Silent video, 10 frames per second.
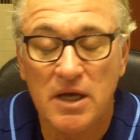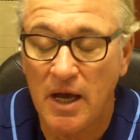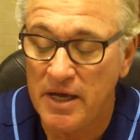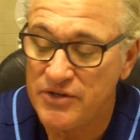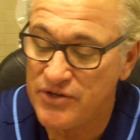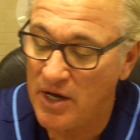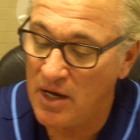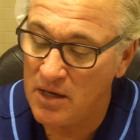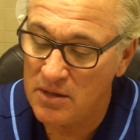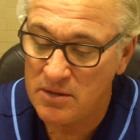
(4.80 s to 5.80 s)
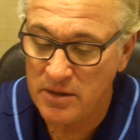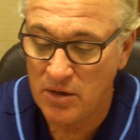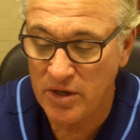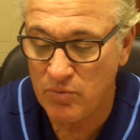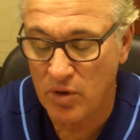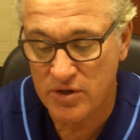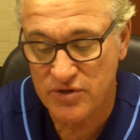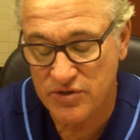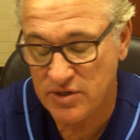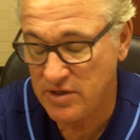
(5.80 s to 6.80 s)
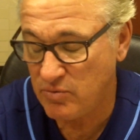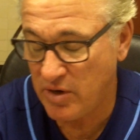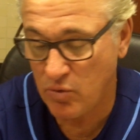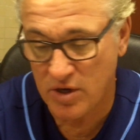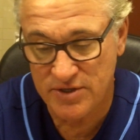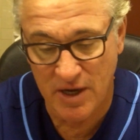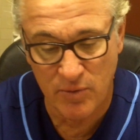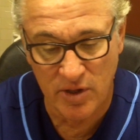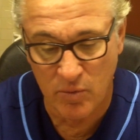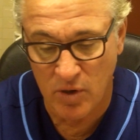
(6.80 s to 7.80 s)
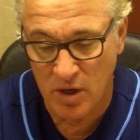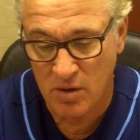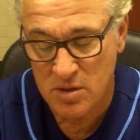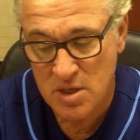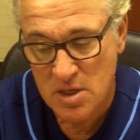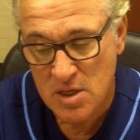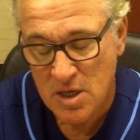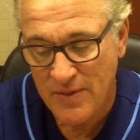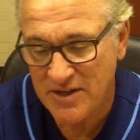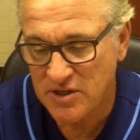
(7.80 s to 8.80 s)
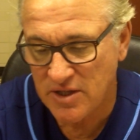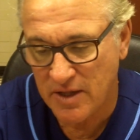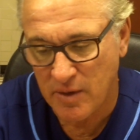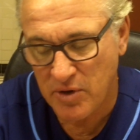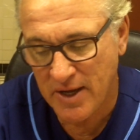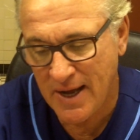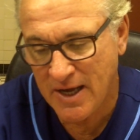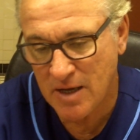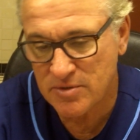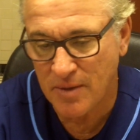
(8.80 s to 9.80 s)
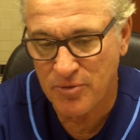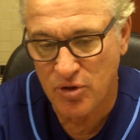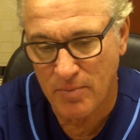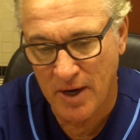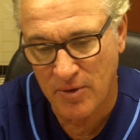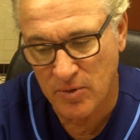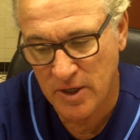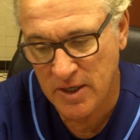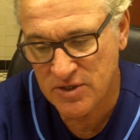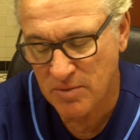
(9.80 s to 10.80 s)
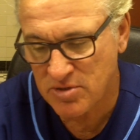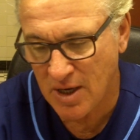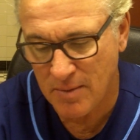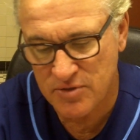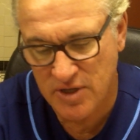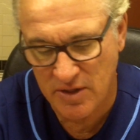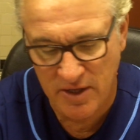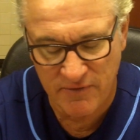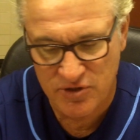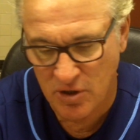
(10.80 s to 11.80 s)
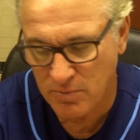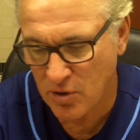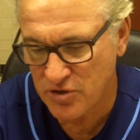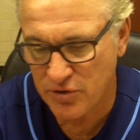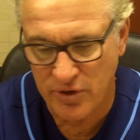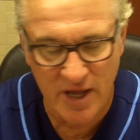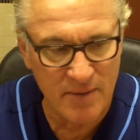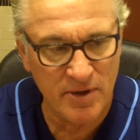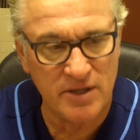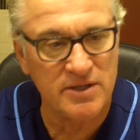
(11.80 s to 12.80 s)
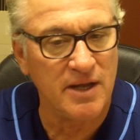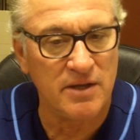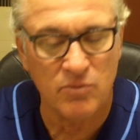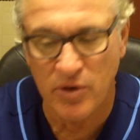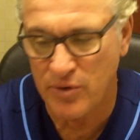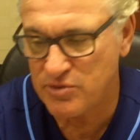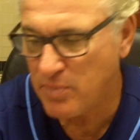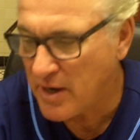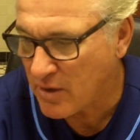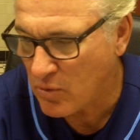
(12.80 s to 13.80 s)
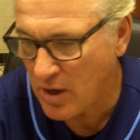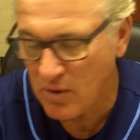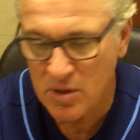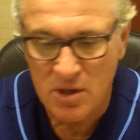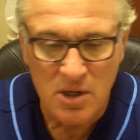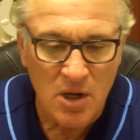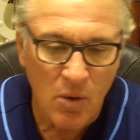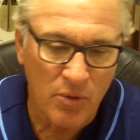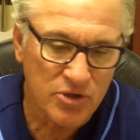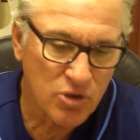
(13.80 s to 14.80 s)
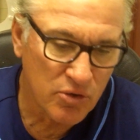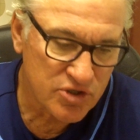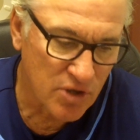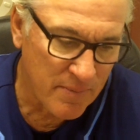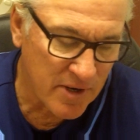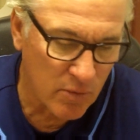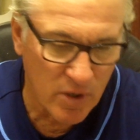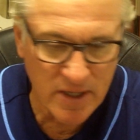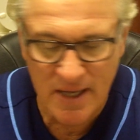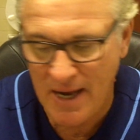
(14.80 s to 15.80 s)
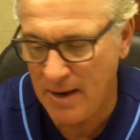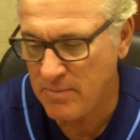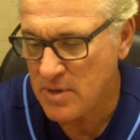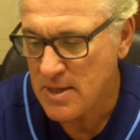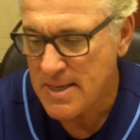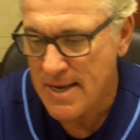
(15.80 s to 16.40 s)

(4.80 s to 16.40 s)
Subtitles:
Yeah, he's he works that really well. That's the thing. Like when a guy comes up through the minor leagues, sometimes they leave certain parts of their game unintended. Whether it's bunting well, whether it's stopping a running game.